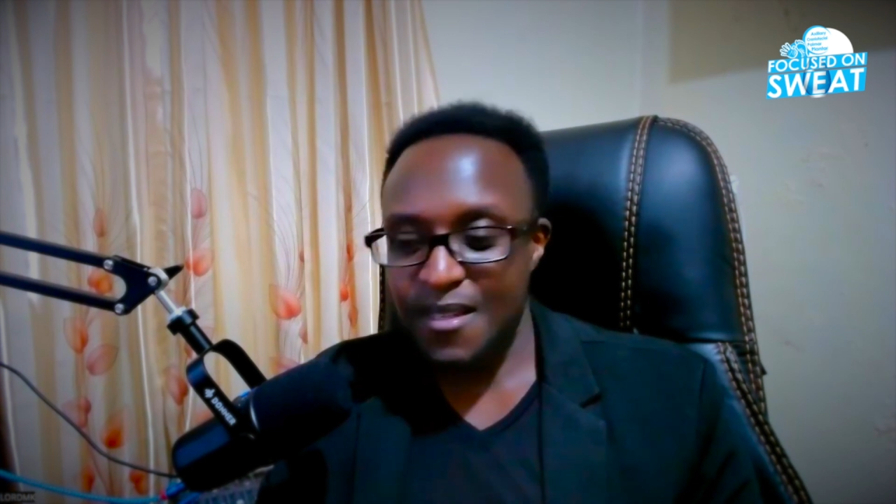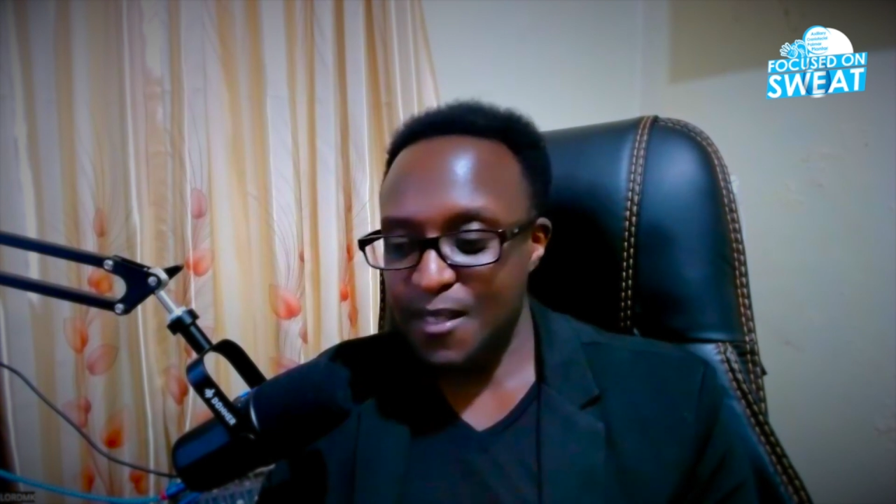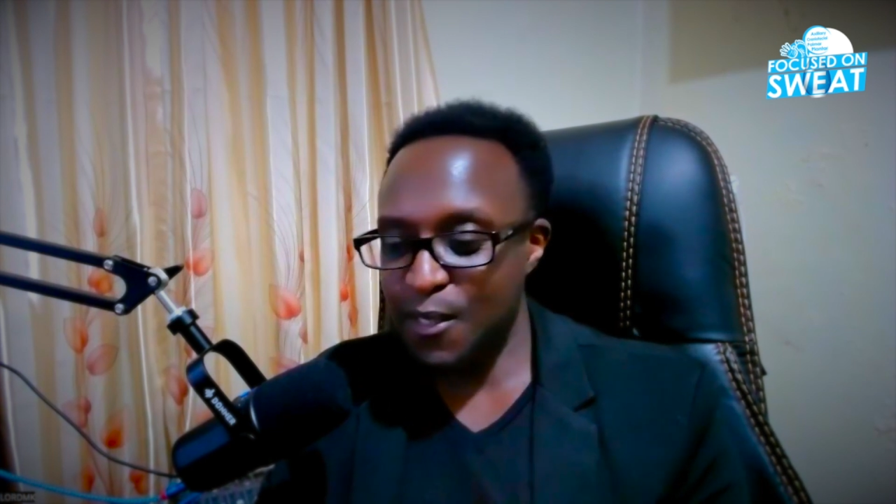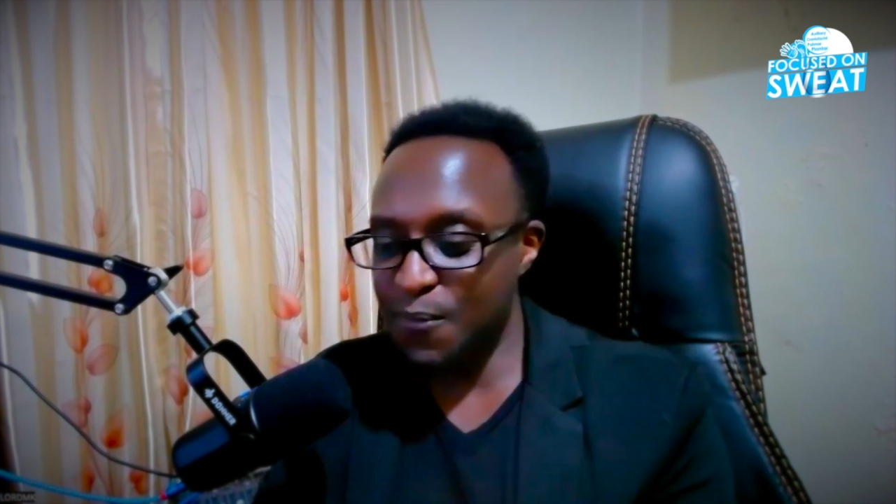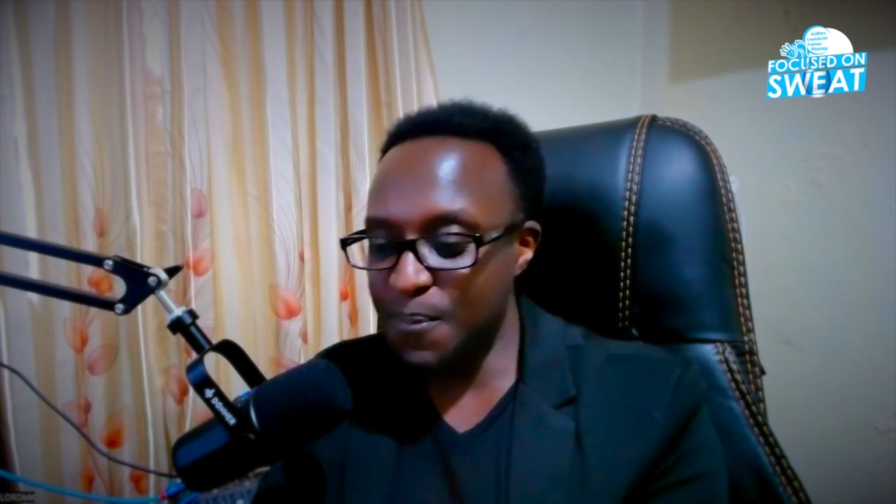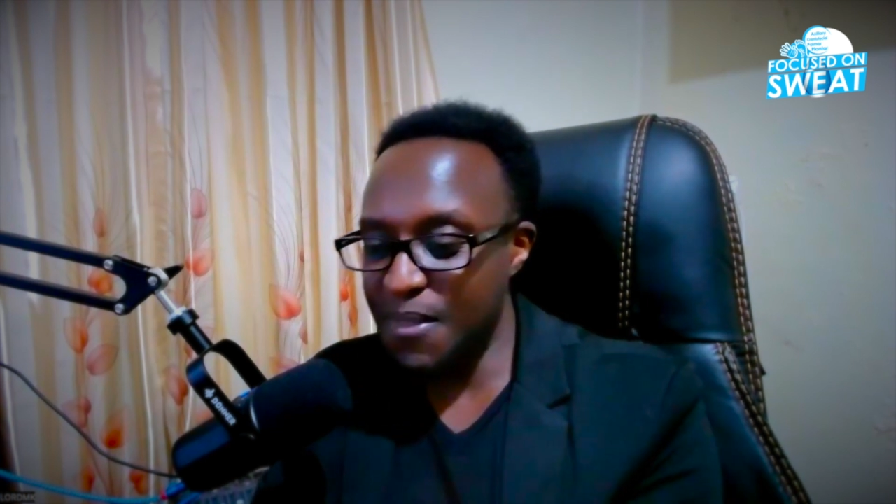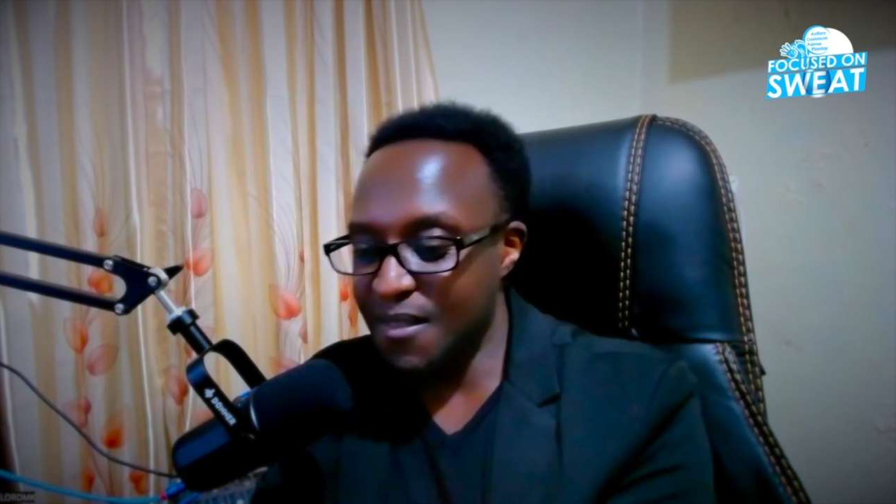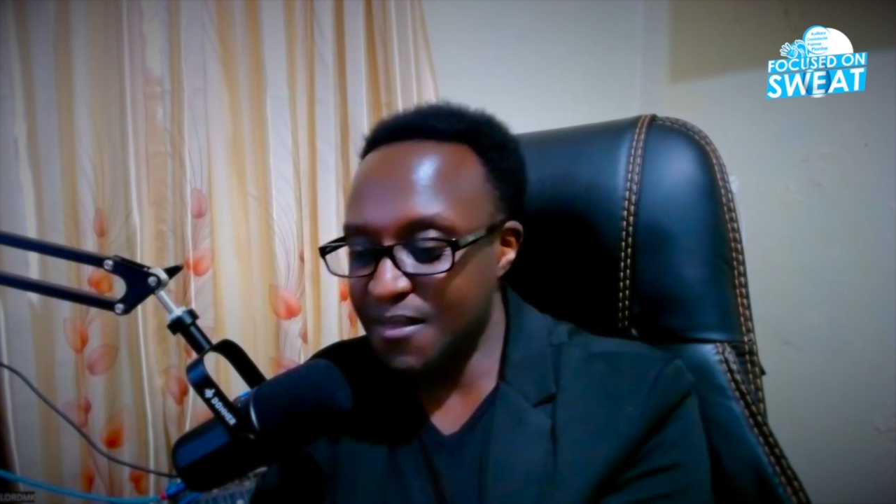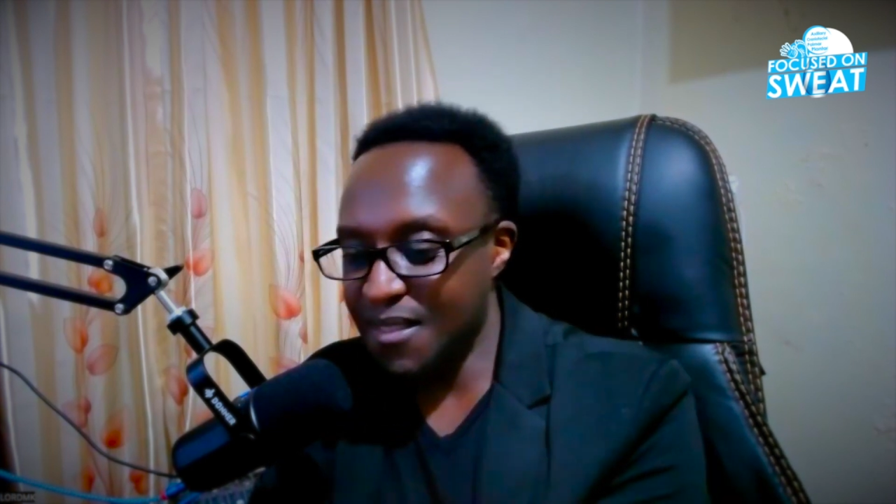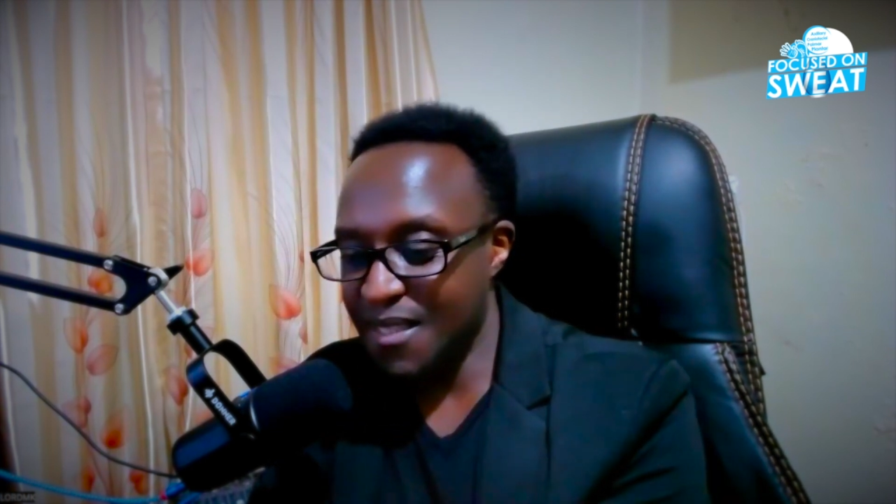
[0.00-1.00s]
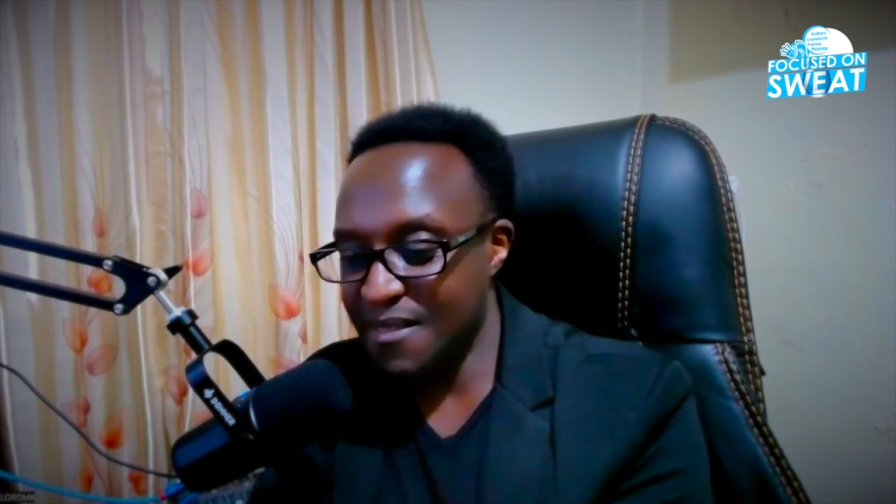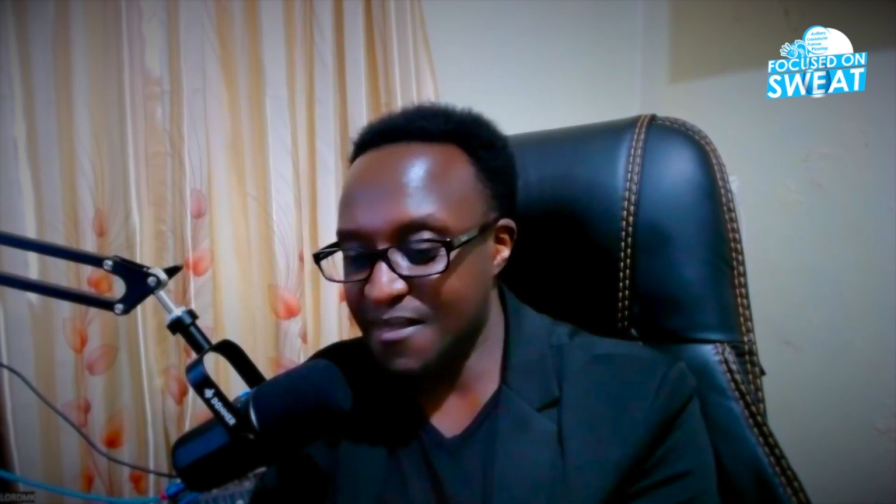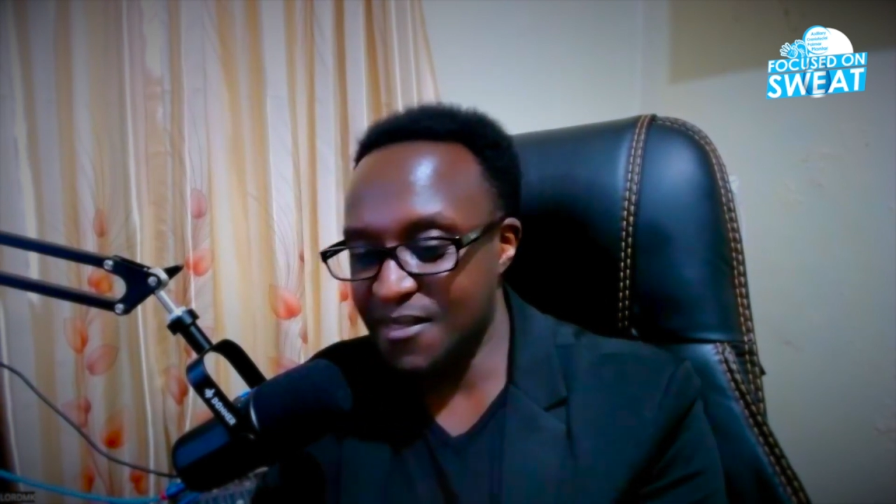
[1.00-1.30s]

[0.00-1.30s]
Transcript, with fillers: If Miradry is